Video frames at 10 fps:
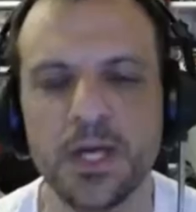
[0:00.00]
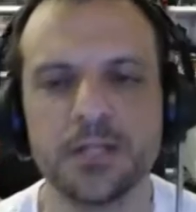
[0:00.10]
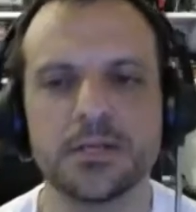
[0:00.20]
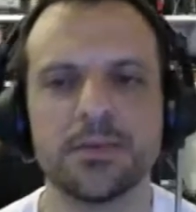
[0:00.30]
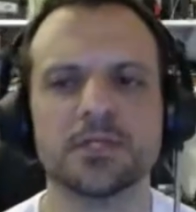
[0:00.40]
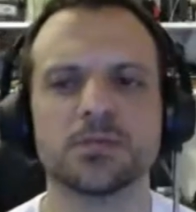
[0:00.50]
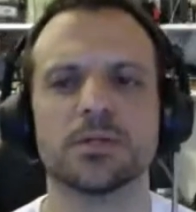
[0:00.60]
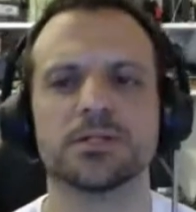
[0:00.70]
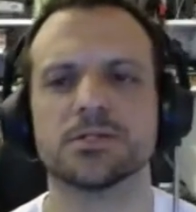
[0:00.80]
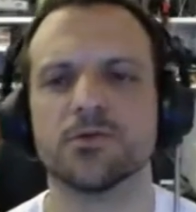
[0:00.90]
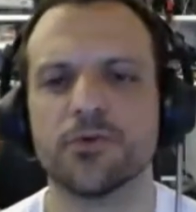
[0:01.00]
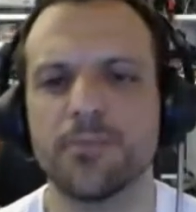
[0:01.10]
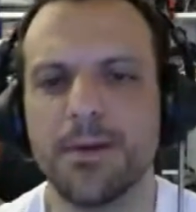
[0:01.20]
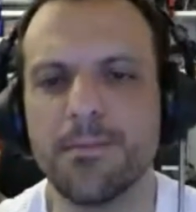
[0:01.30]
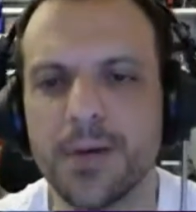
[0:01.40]
Something as well to sort of
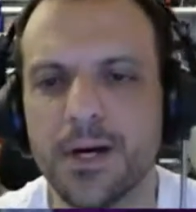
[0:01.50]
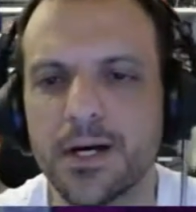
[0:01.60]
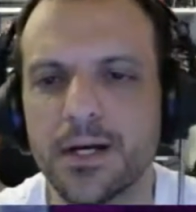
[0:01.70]
remember,